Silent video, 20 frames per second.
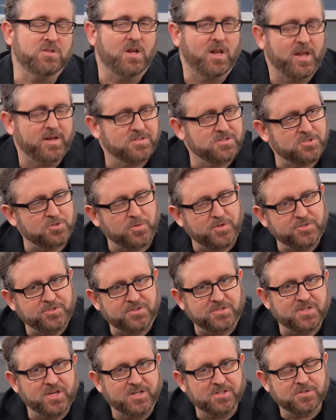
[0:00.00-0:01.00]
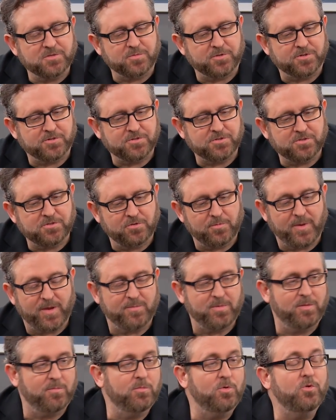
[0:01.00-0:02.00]
in a lot of situations, customers who may
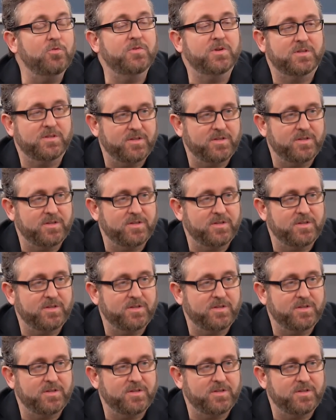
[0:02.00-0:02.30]
be moving